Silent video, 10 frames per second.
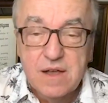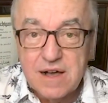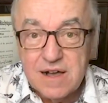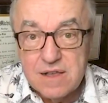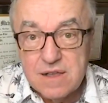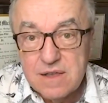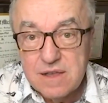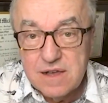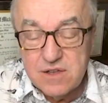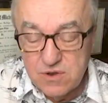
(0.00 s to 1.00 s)

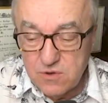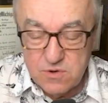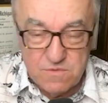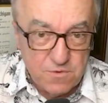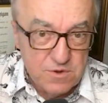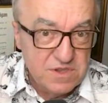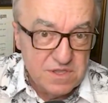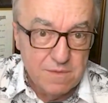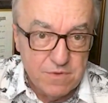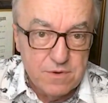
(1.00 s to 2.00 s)
A Google Voice
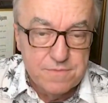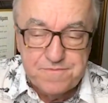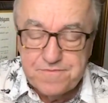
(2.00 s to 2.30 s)
number.